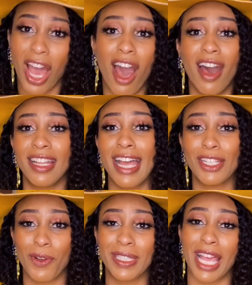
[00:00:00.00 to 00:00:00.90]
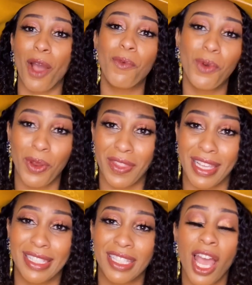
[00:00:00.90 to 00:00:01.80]
all I know is I wore
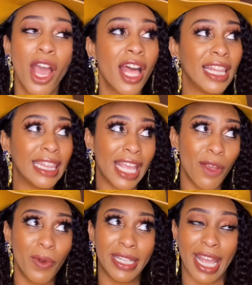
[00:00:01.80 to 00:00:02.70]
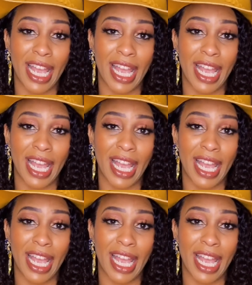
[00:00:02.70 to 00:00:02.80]
this late one night.